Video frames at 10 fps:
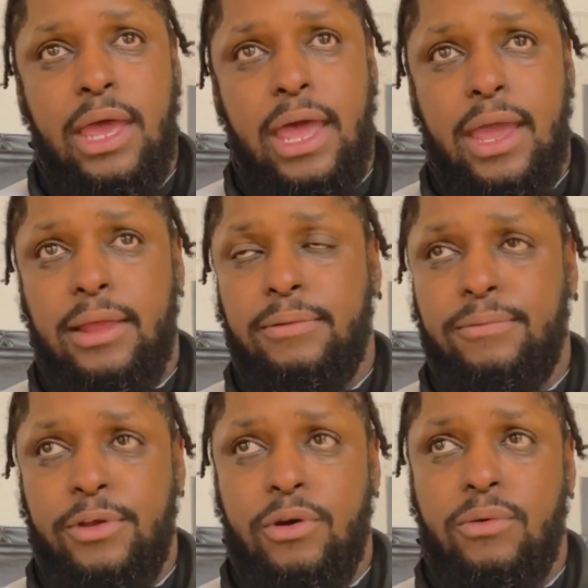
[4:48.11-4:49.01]
And,
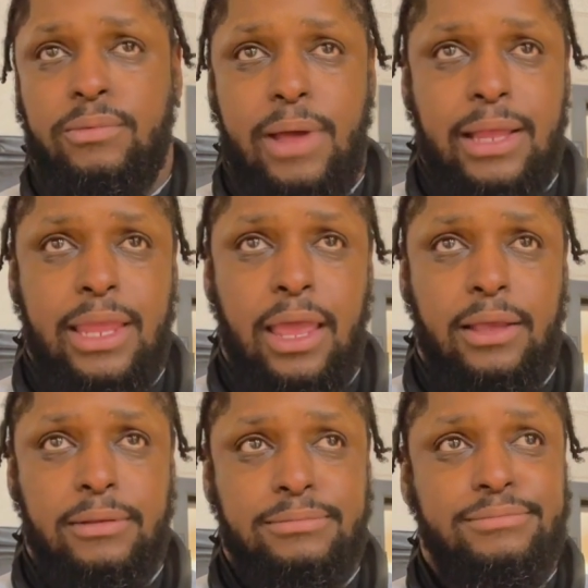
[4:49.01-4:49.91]
you know, I think
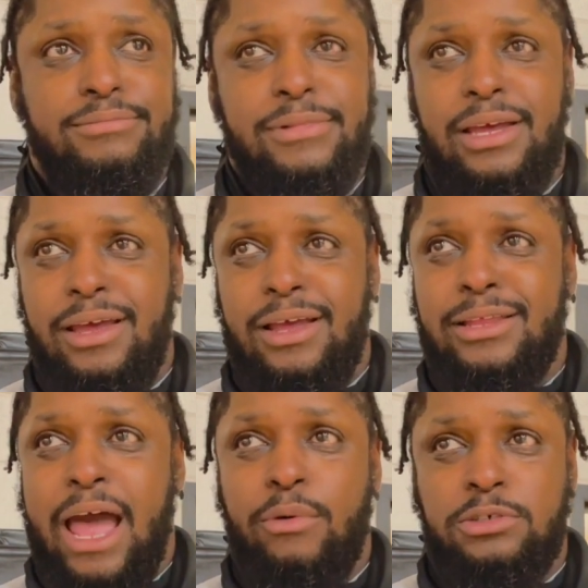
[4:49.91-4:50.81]

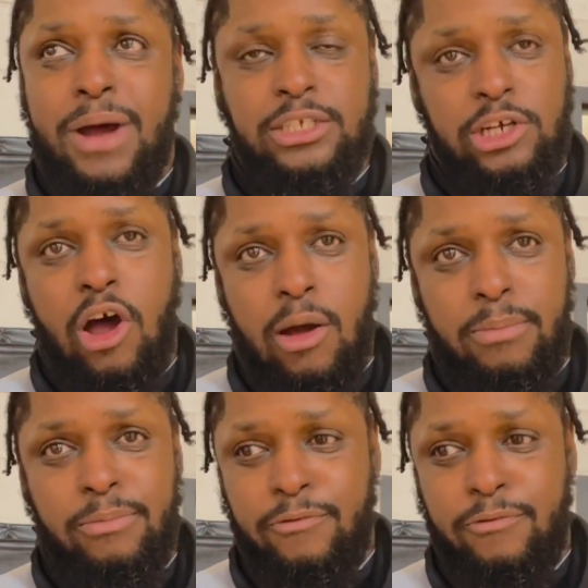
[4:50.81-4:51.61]
that was my job